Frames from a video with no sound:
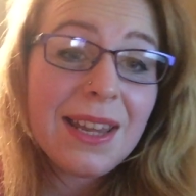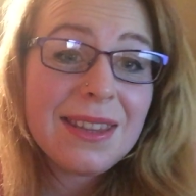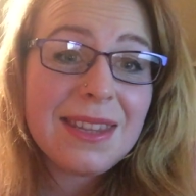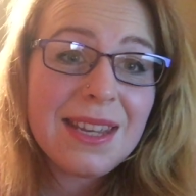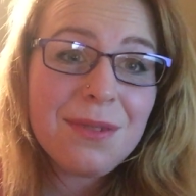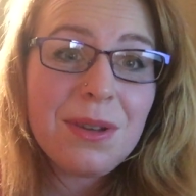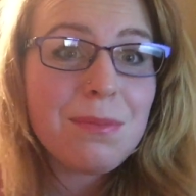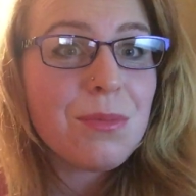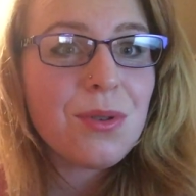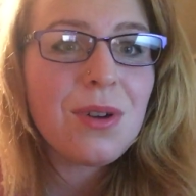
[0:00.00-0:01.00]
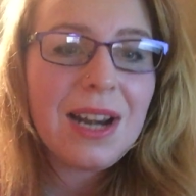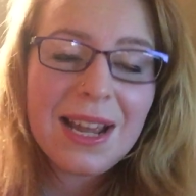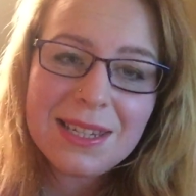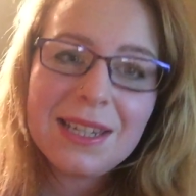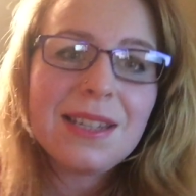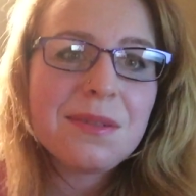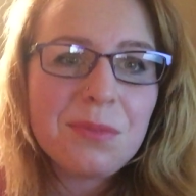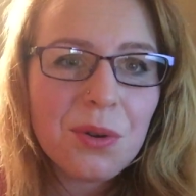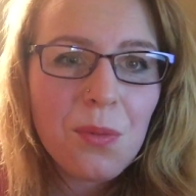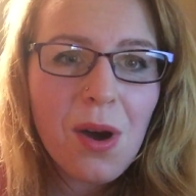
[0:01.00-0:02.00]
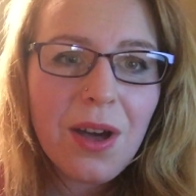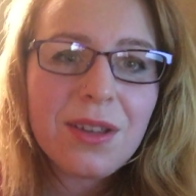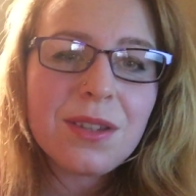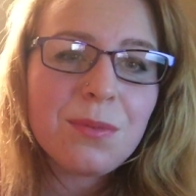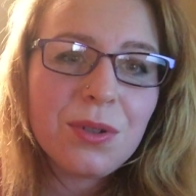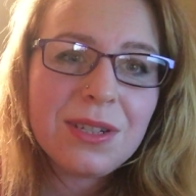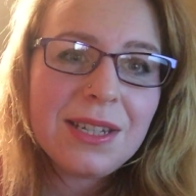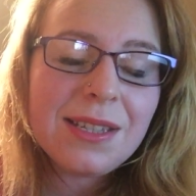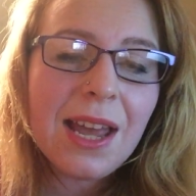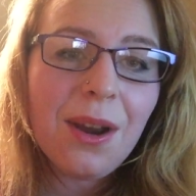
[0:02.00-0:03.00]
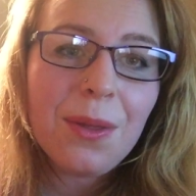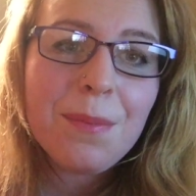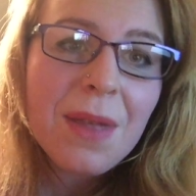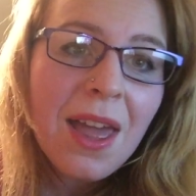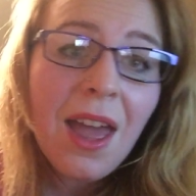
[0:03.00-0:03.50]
and with more elastic, there's more work, there's more detail on them,